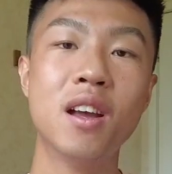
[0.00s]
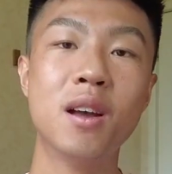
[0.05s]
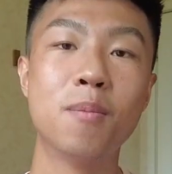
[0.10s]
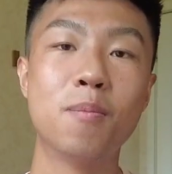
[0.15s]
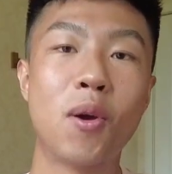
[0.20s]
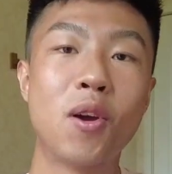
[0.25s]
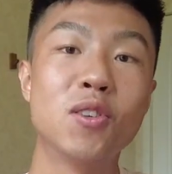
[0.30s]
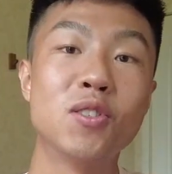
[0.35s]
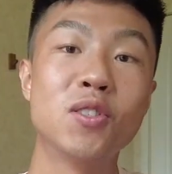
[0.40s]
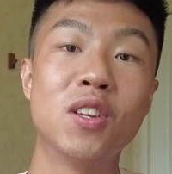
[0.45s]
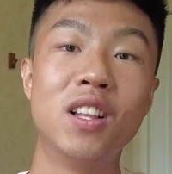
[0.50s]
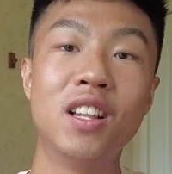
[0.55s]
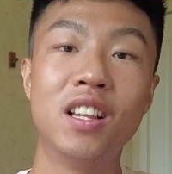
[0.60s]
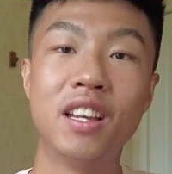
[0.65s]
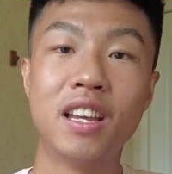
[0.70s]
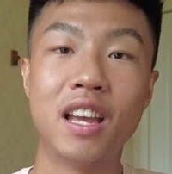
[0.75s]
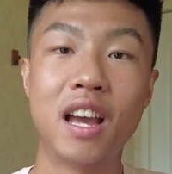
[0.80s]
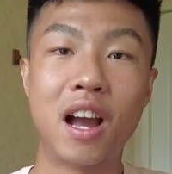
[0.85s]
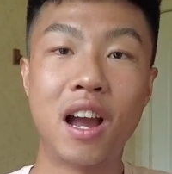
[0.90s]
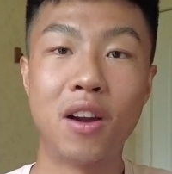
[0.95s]

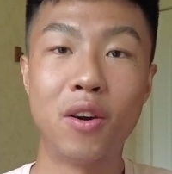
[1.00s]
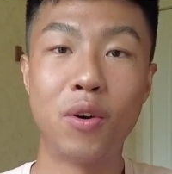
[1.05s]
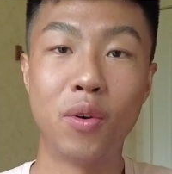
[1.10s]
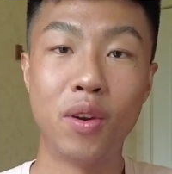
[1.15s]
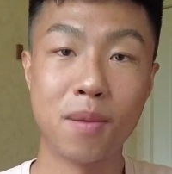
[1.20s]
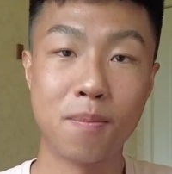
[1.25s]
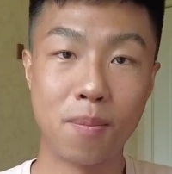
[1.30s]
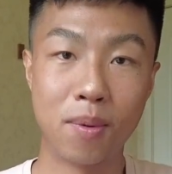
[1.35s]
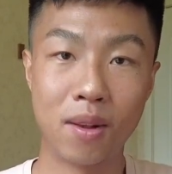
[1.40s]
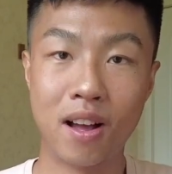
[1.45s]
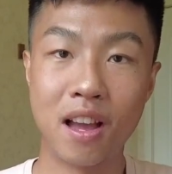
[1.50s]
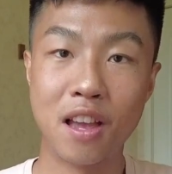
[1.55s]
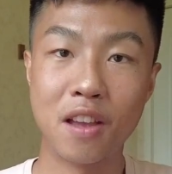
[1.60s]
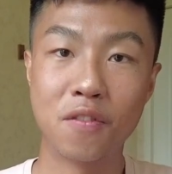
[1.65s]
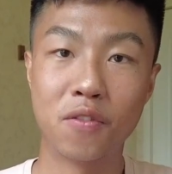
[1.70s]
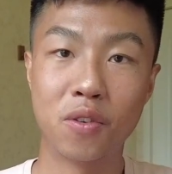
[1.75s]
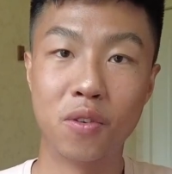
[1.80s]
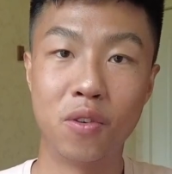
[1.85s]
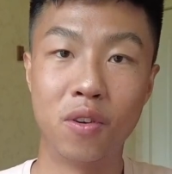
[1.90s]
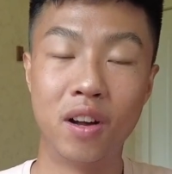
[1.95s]
Personally, I already applied
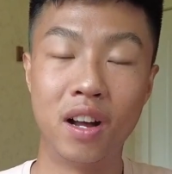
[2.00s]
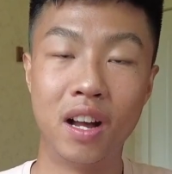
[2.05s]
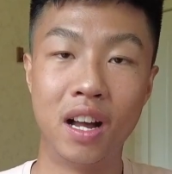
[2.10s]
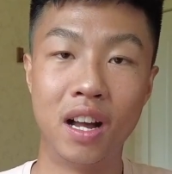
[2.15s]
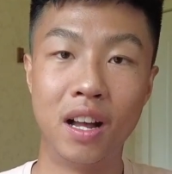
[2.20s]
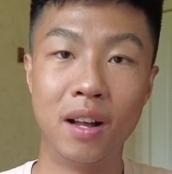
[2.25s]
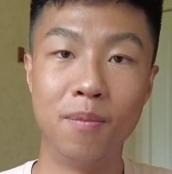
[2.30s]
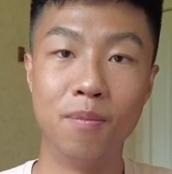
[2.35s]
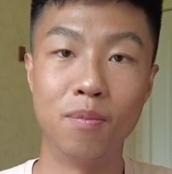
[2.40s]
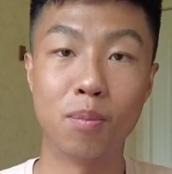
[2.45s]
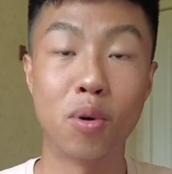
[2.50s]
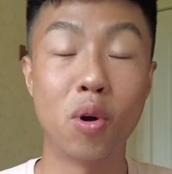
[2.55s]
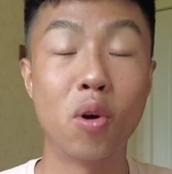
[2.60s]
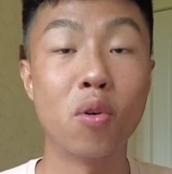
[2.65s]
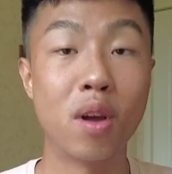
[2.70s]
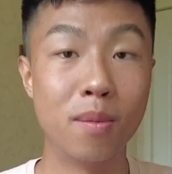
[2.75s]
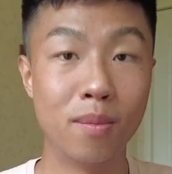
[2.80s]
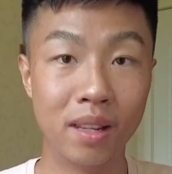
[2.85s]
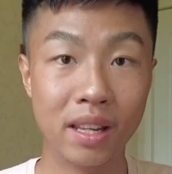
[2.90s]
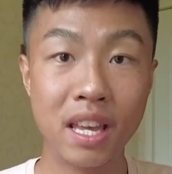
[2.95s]
for
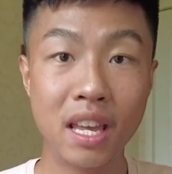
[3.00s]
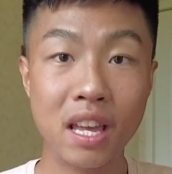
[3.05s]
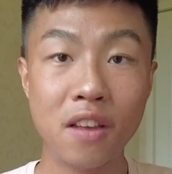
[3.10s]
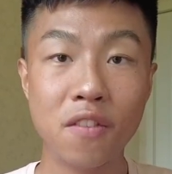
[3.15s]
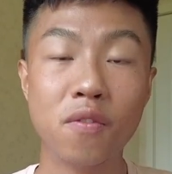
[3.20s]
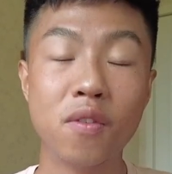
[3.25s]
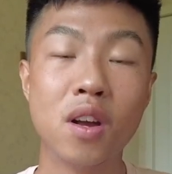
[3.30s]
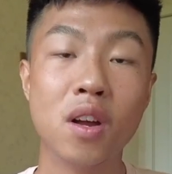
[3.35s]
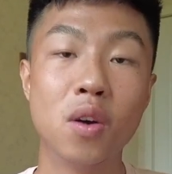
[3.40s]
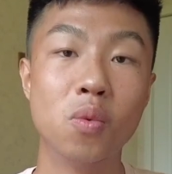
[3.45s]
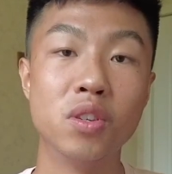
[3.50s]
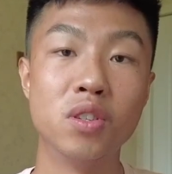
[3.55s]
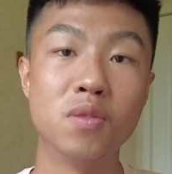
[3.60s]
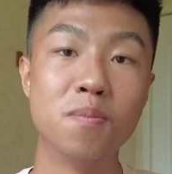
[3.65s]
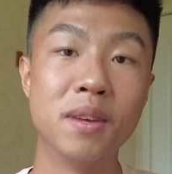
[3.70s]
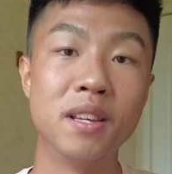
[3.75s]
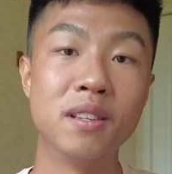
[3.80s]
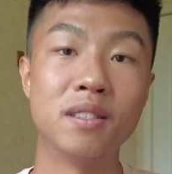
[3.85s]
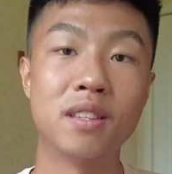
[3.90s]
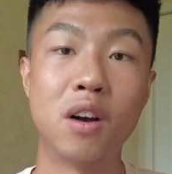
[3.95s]
program leave, which
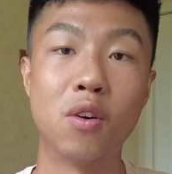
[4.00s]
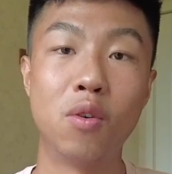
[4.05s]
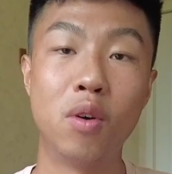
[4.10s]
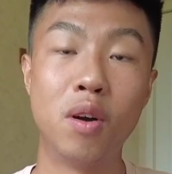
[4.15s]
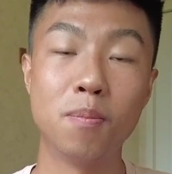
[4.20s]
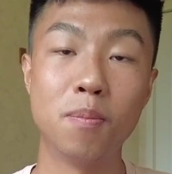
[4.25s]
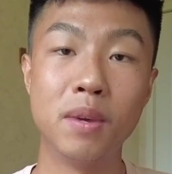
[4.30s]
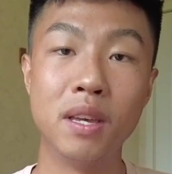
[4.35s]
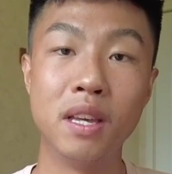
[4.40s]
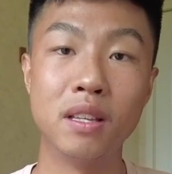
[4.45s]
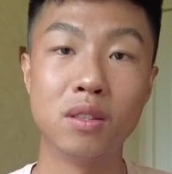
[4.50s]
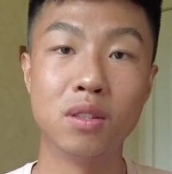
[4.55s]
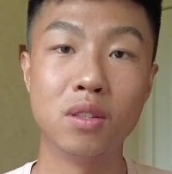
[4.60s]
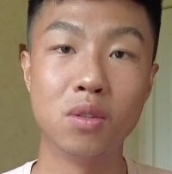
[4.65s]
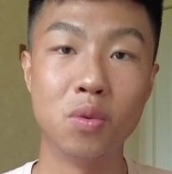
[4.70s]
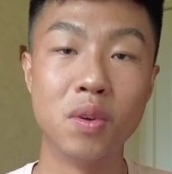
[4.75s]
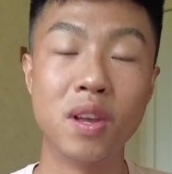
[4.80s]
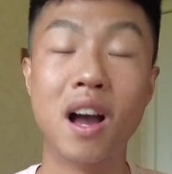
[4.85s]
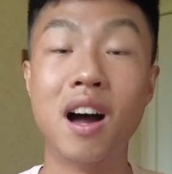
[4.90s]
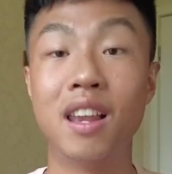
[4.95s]
means I won't be
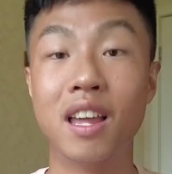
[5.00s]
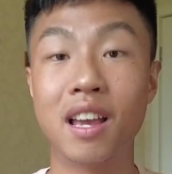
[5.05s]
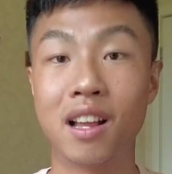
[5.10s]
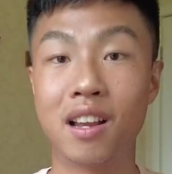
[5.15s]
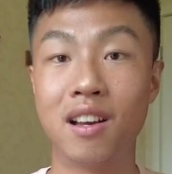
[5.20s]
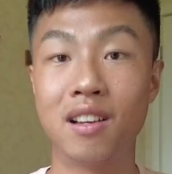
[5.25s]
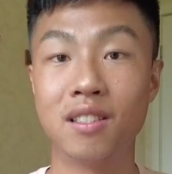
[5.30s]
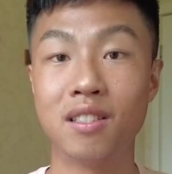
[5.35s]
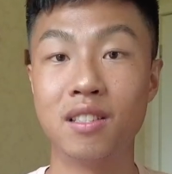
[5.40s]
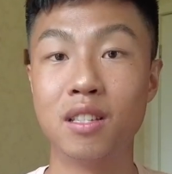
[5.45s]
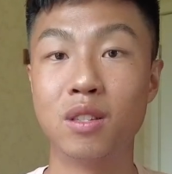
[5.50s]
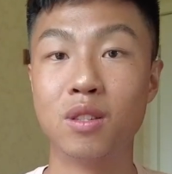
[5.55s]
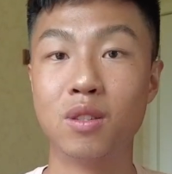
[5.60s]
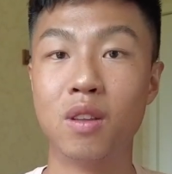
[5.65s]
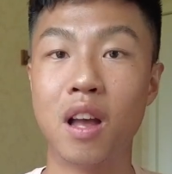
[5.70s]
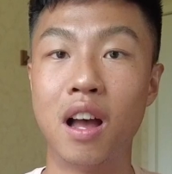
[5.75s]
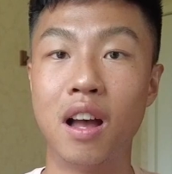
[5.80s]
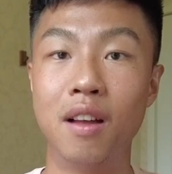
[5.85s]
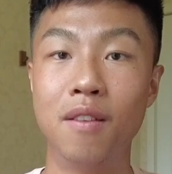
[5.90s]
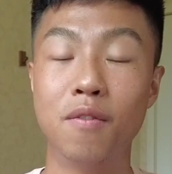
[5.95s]
doing online classes
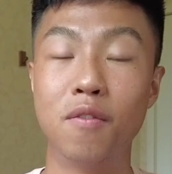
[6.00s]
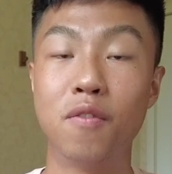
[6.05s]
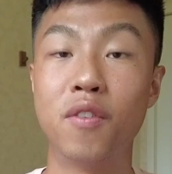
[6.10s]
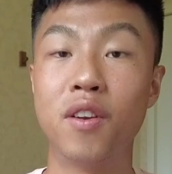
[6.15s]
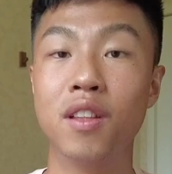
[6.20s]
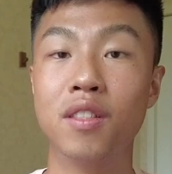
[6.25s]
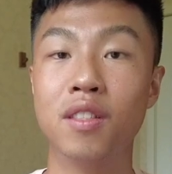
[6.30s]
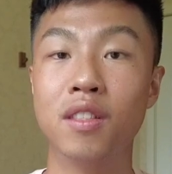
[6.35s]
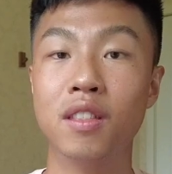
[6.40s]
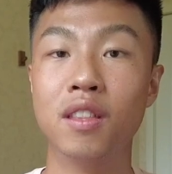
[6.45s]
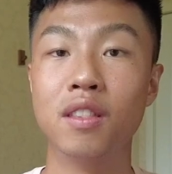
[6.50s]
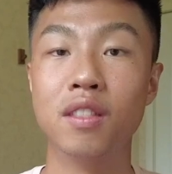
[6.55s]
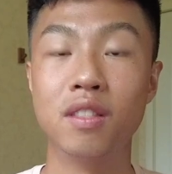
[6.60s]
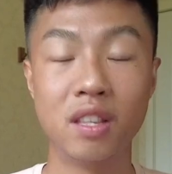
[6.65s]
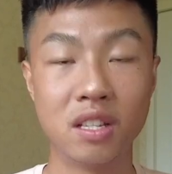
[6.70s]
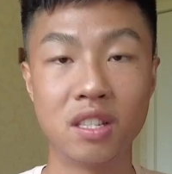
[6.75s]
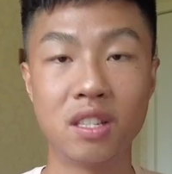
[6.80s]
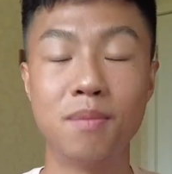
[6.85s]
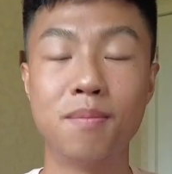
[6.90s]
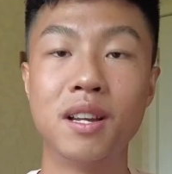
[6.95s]
from
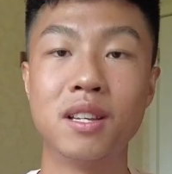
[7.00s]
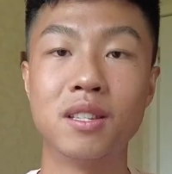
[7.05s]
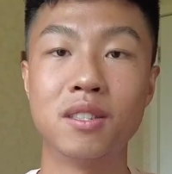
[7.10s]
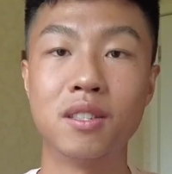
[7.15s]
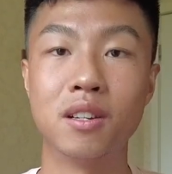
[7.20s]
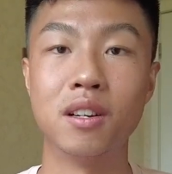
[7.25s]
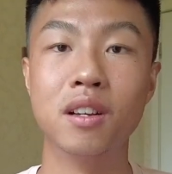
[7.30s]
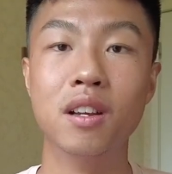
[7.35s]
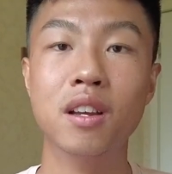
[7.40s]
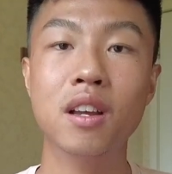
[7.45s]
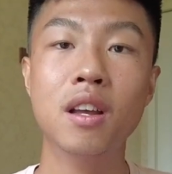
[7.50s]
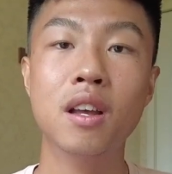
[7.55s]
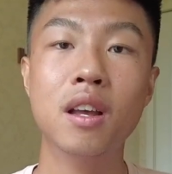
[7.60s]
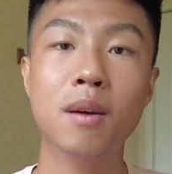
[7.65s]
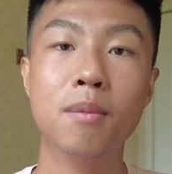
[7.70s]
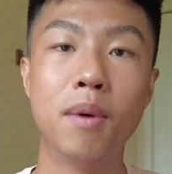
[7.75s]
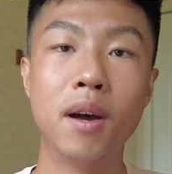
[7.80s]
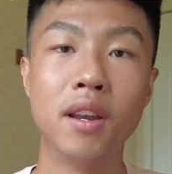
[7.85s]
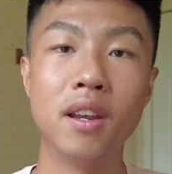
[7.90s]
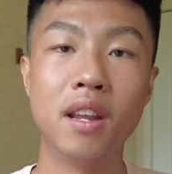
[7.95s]
this semester.
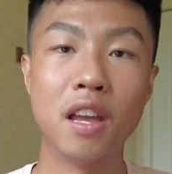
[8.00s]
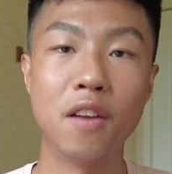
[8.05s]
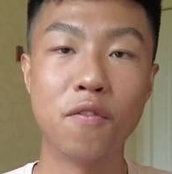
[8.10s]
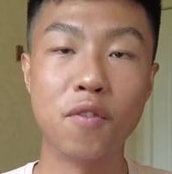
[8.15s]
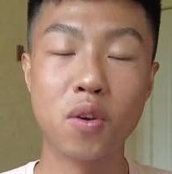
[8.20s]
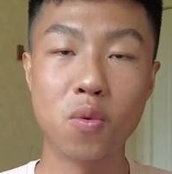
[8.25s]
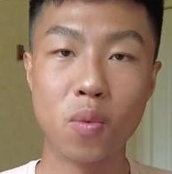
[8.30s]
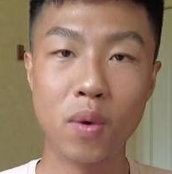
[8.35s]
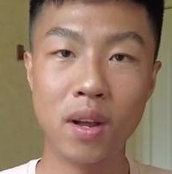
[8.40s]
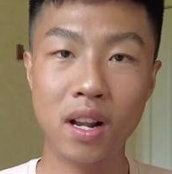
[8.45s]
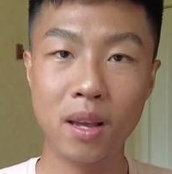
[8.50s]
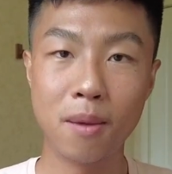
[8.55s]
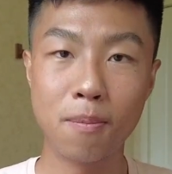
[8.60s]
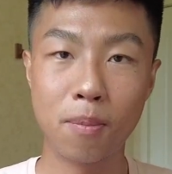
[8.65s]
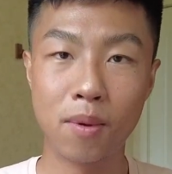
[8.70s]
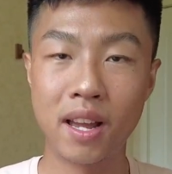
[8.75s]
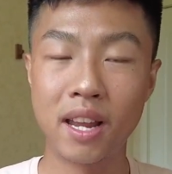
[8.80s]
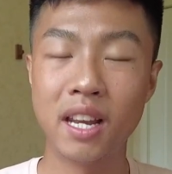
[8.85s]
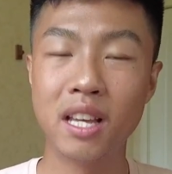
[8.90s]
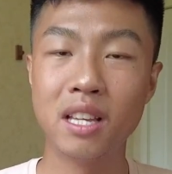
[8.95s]
But if you're really
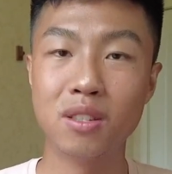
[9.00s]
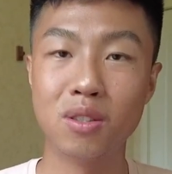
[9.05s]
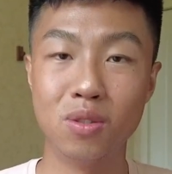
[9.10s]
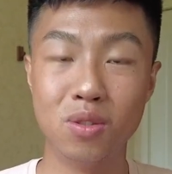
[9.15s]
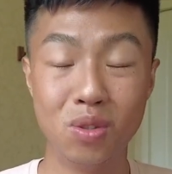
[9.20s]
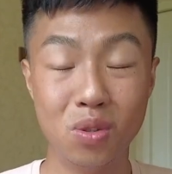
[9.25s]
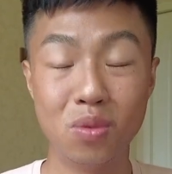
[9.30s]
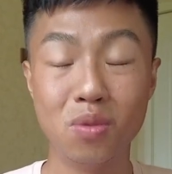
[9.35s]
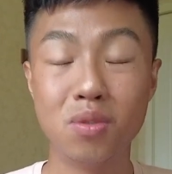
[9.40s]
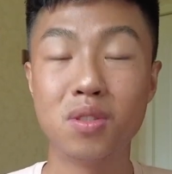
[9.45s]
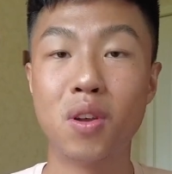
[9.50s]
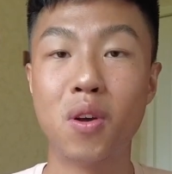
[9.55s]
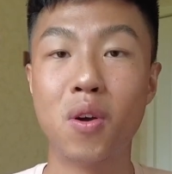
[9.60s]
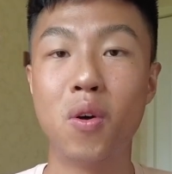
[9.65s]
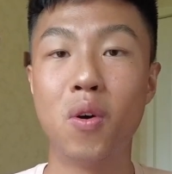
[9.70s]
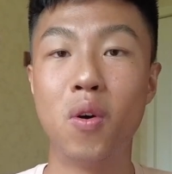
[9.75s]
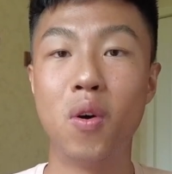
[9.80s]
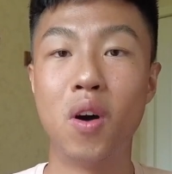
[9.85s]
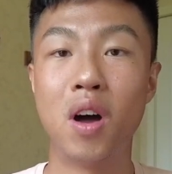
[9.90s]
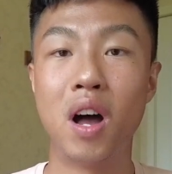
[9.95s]
planning to do
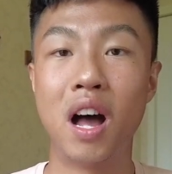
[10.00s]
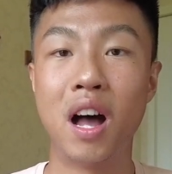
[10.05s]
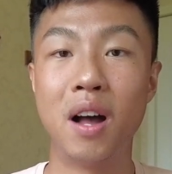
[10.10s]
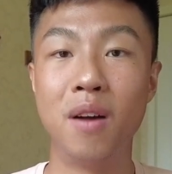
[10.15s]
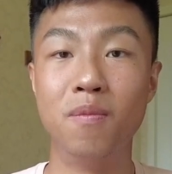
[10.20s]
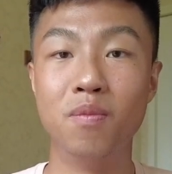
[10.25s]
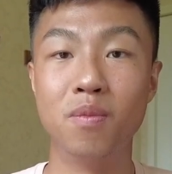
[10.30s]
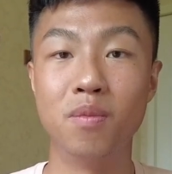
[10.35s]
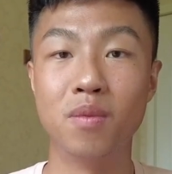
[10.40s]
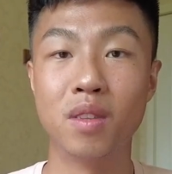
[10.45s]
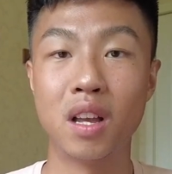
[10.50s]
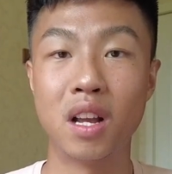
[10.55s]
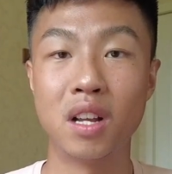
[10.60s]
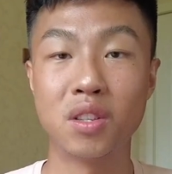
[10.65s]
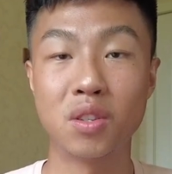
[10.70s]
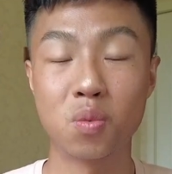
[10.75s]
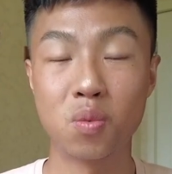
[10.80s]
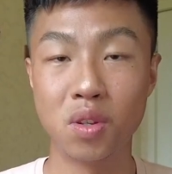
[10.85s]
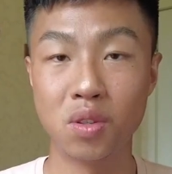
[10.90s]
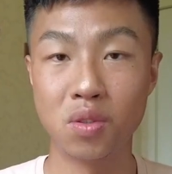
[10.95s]
so, I
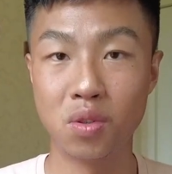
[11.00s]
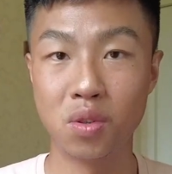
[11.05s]
just want